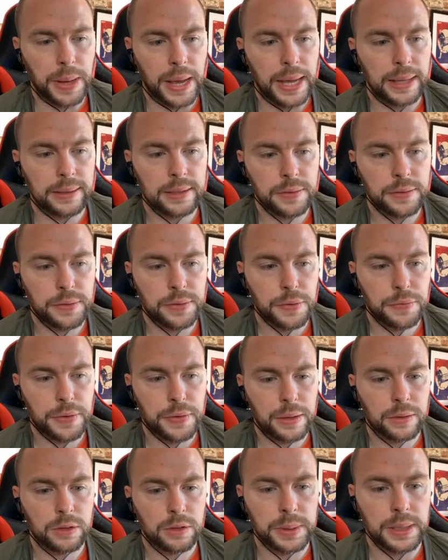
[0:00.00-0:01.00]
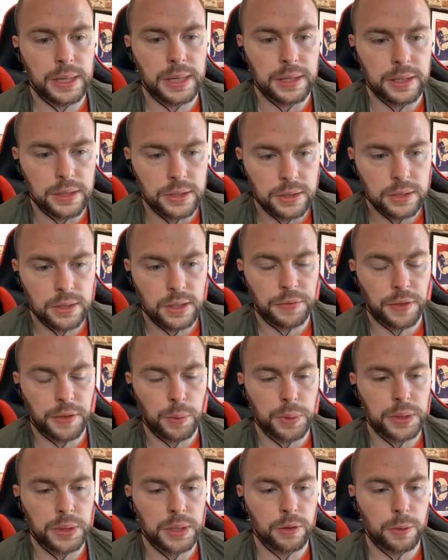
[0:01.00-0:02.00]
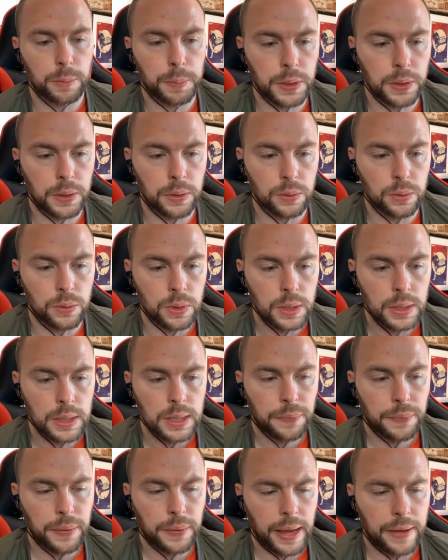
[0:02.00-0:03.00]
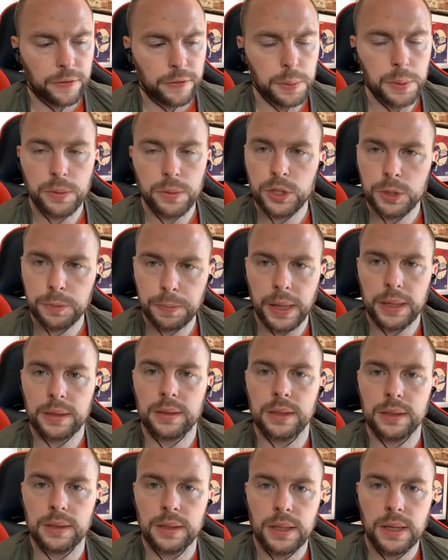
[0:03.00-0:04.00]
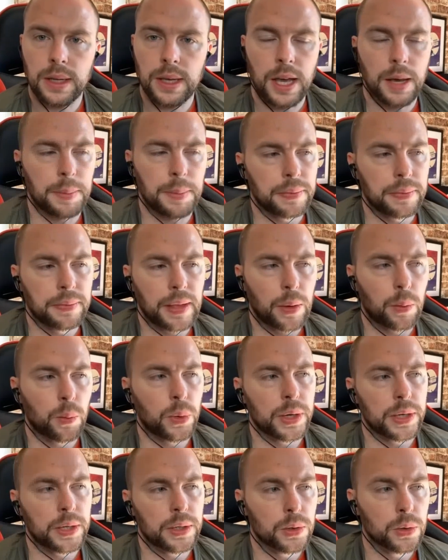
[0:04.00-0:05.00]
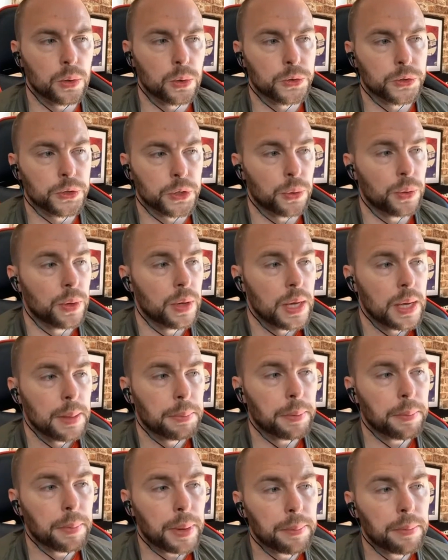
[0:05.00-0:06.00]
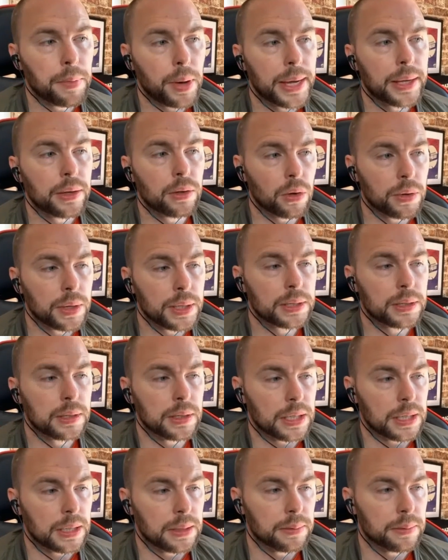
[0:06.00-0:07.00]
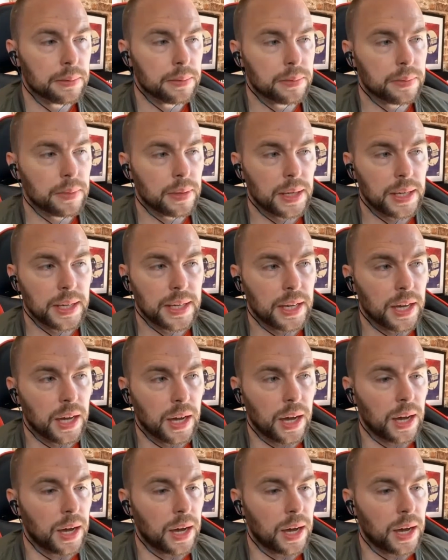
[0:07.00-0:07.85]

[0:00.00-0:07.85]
and if they're found to be innocent, if they win their appeal, they have to be respected in that way also. But and they did win their appeal.